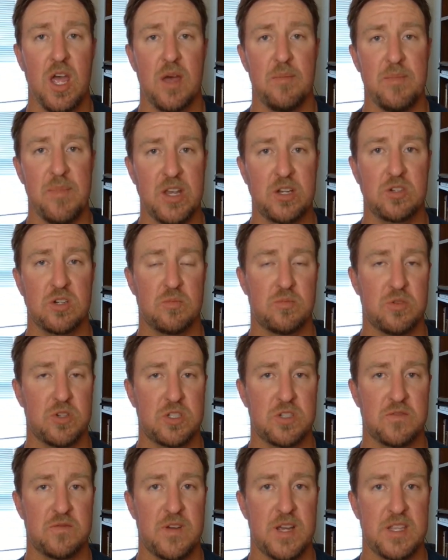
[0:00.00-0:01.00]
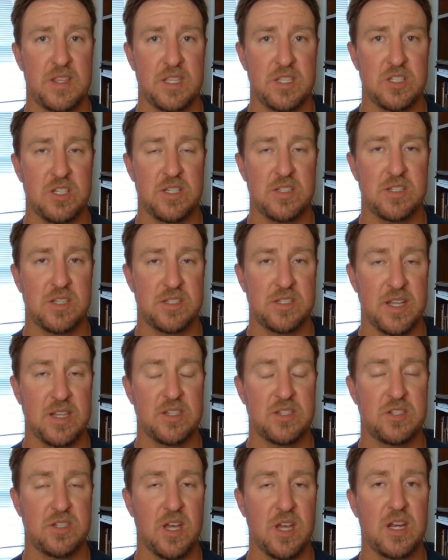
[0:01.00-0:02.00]
make sure to put your faith in Jesus and
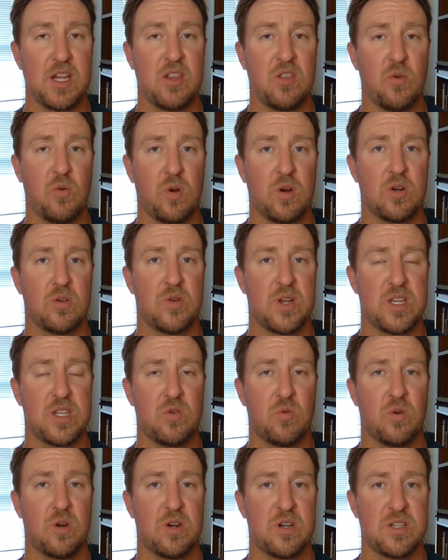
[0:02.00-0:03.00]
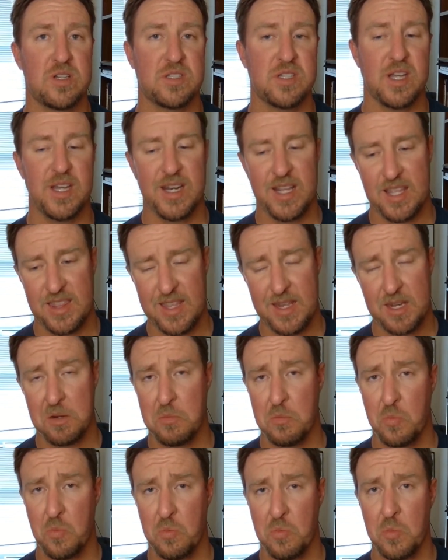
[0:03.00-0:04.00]
study the word, read the word and study. And then
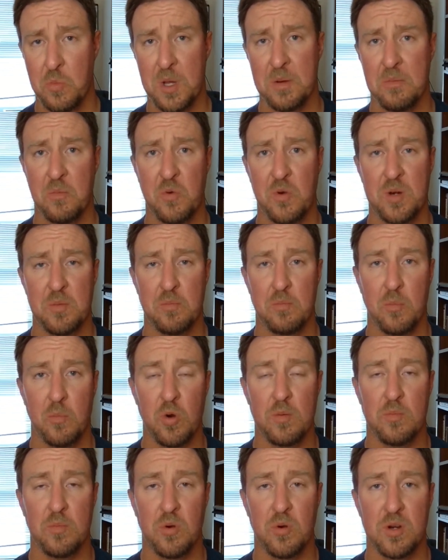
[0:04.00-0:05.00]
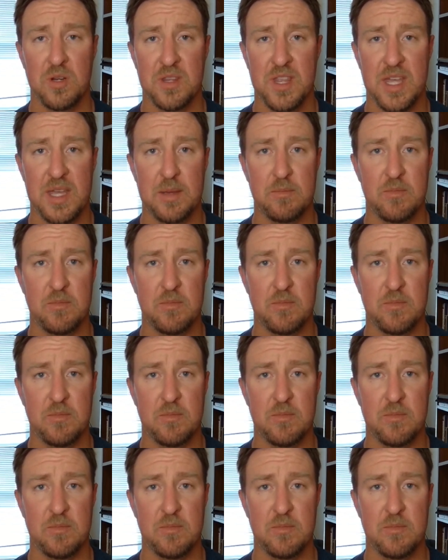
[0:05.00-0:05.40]
one more important thing